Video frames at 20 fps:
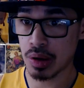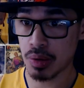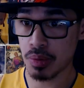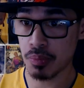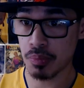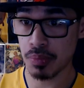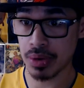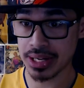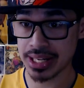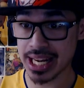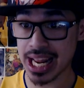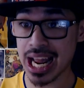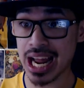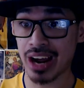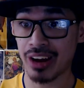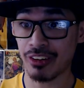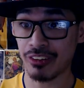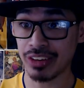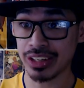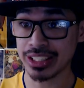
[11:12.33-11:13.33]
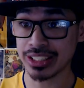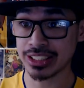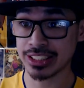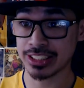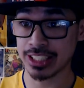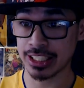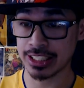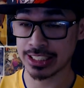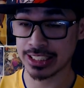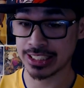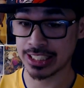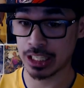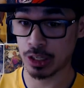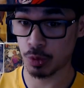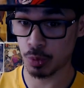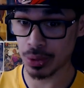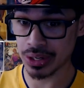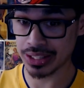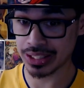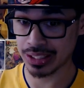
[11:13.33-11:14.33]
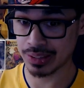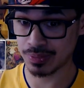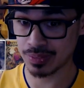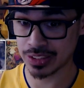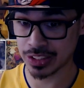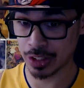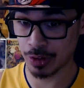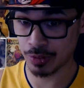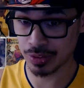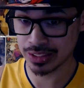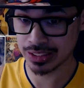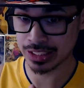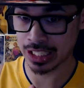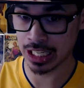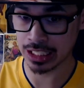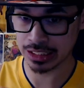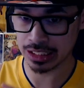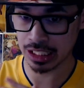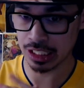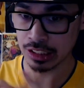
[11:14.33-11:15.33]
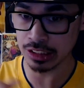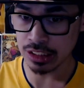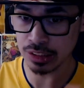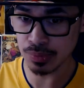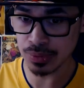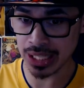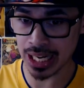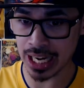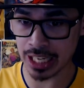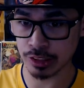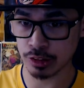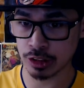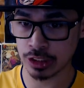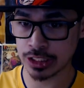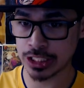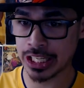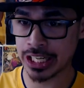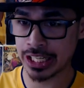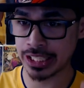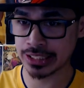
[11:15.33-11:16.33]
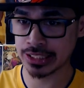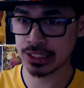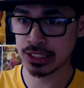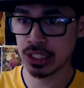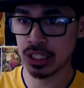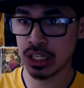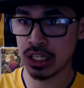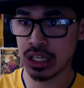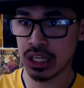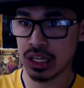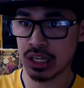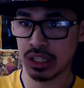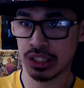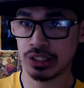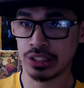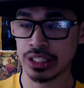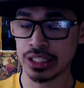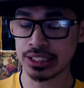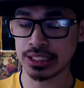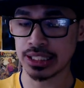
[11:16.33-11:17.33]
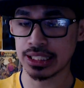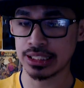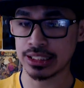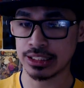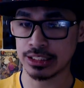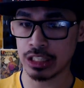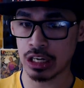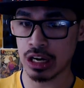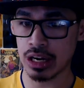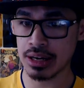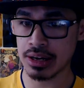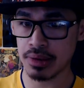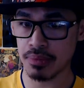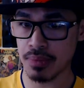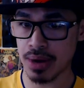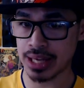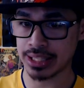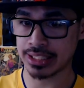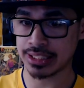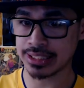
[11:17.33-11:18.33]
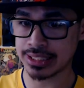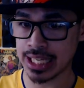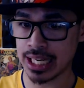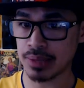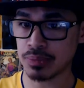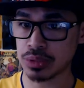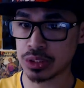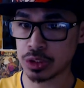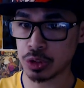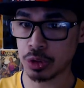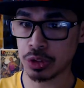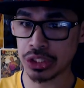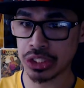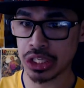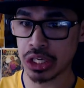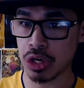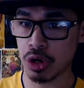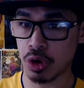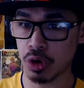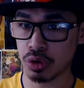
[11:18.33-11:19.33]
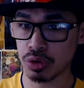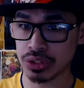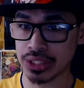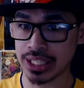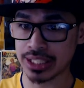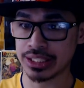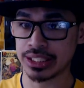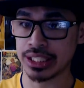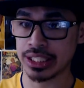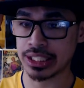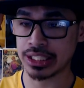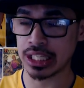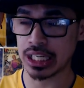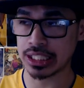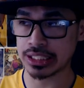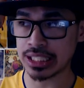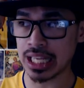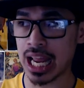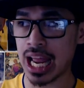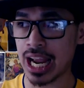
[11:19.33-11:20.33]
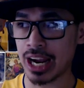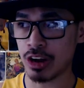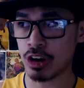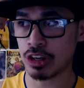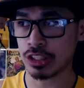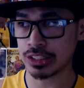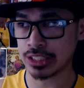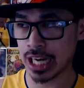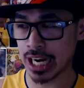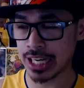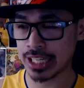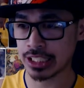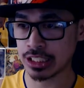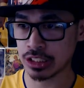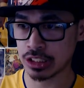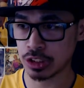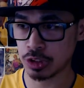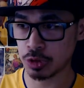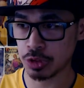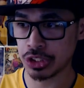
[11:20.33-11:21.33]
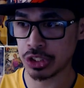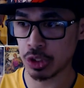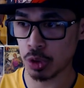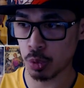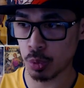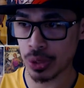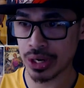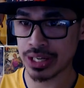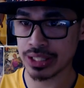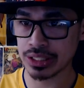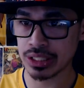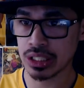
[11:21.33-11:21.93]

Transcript: but now his son is there with him. So it's got a little bit of extra stakes. This is done by the same studio that did Attack on Titan Studio Wit.